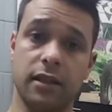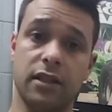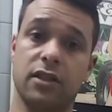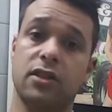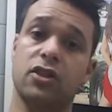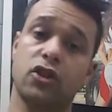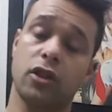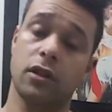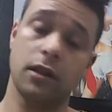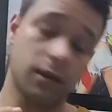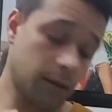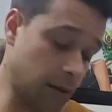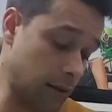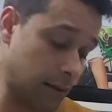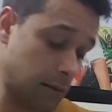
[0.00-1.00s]
is
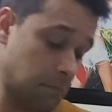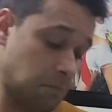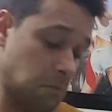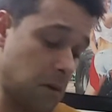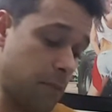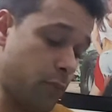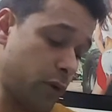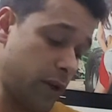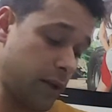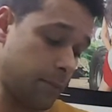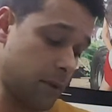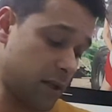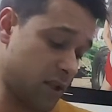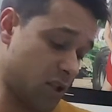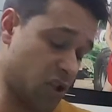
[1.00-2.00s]
pretty
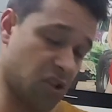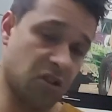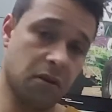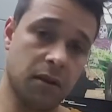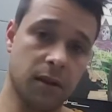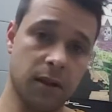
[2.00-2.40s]
much